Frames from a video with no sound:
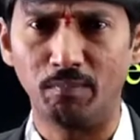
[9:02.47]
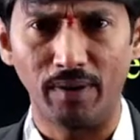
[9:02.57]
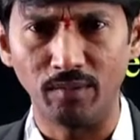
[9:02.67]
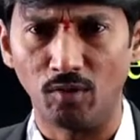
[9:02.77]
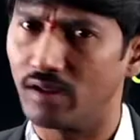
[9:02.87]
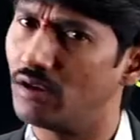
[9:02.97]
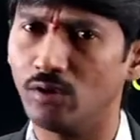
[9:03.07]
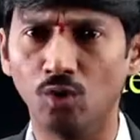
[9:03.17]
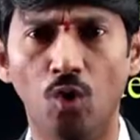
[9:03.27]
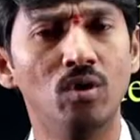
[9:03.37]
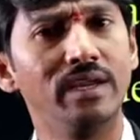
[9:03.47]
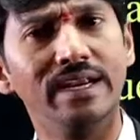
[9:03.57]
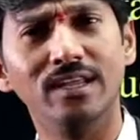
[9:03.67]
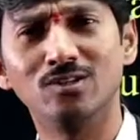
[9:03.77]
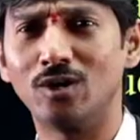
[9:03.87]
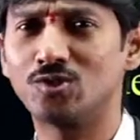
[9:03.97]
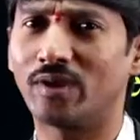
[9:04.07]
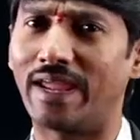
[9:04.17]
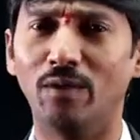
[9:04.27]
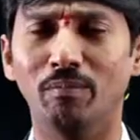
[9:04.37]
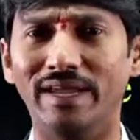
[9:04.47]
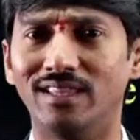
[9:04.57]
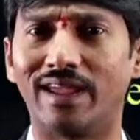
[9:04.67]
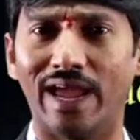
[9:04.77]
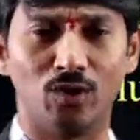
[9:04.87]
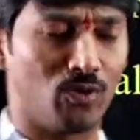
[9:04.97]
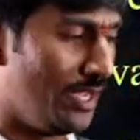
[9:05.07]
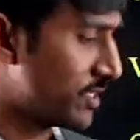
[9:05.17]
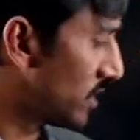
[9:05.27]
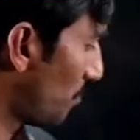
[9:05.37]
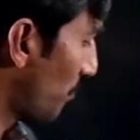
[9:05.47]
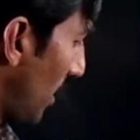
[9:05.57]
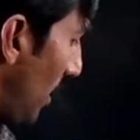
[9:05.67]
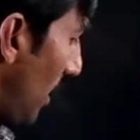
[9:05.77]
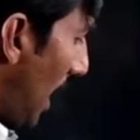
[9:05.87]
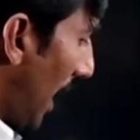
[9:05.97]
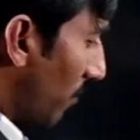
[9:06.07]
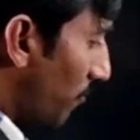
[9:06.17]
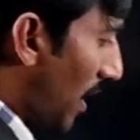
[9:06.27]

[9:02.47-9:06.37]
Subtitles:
by pi mod. No. It is also by the calculation. And